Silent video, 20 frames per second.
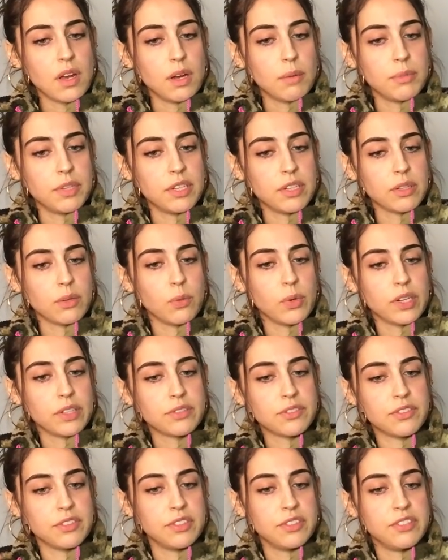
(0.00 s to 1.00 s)
I'm hearing
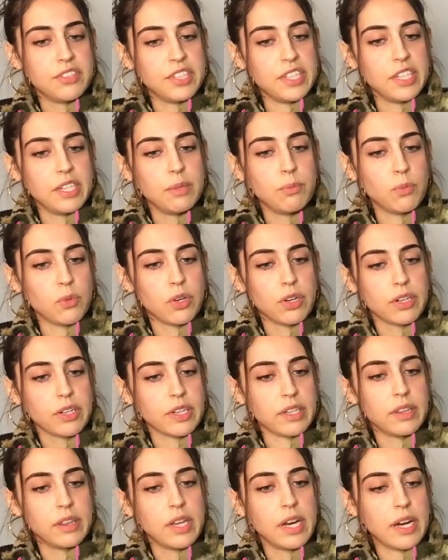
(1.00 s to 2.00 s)
where's the teamwork
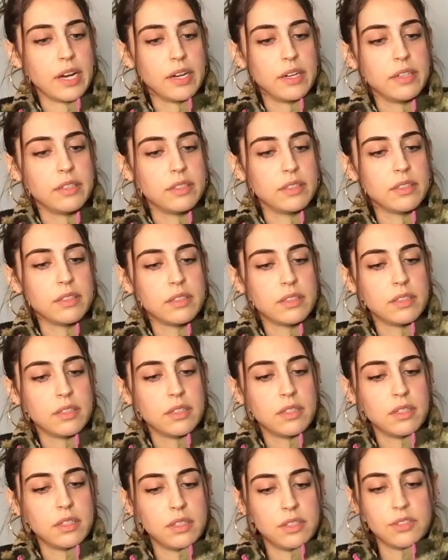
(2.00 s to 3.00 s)
in that?
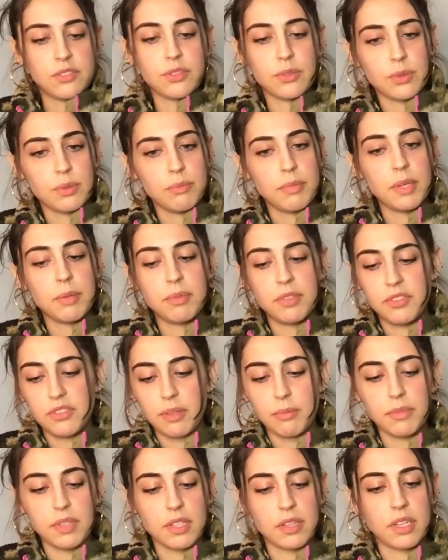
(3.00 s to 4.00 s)
So it may be
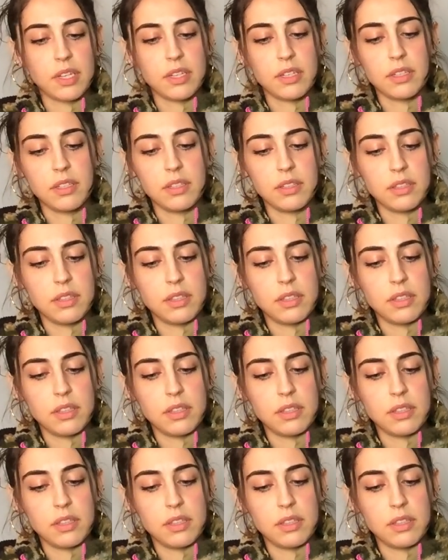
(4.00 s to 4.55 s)
something that